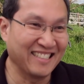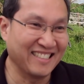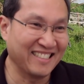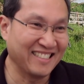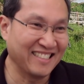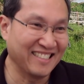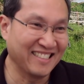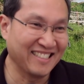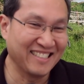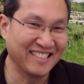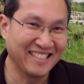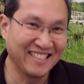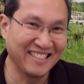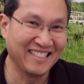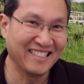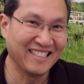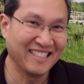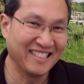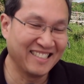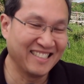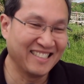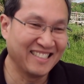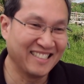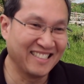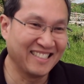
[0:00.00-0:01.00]

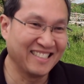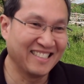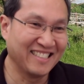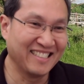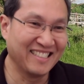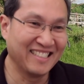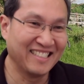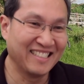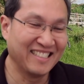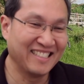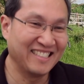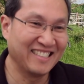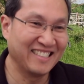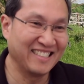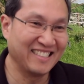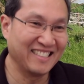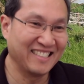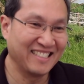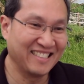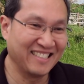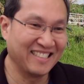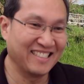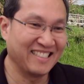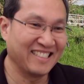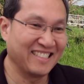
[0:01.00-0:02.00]

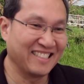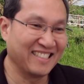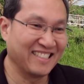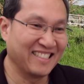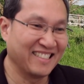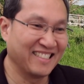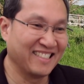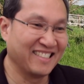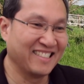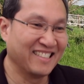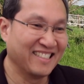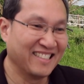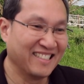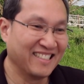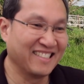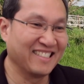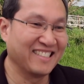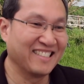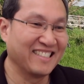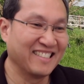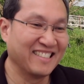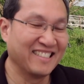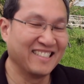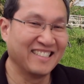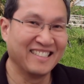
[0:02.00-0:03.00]

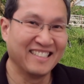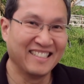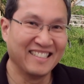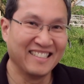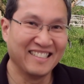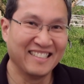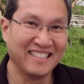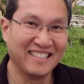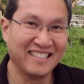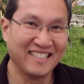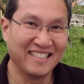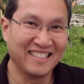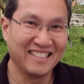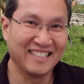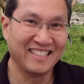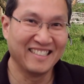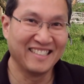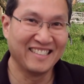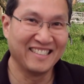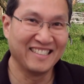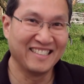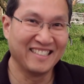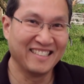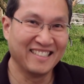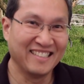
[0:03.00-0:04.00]

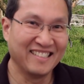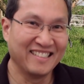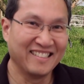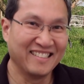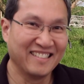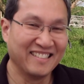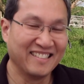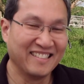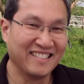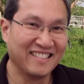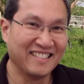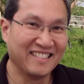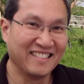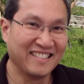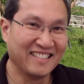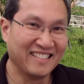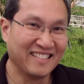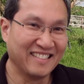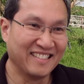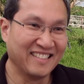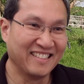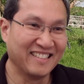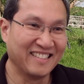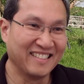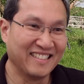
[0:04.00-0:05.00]

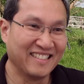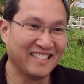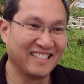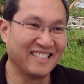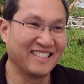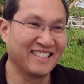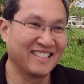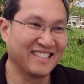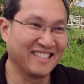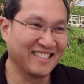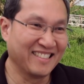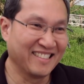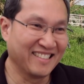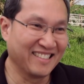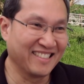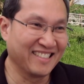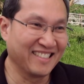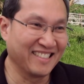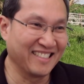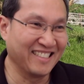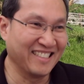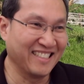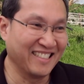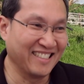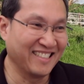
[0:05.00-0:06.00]
[no speech]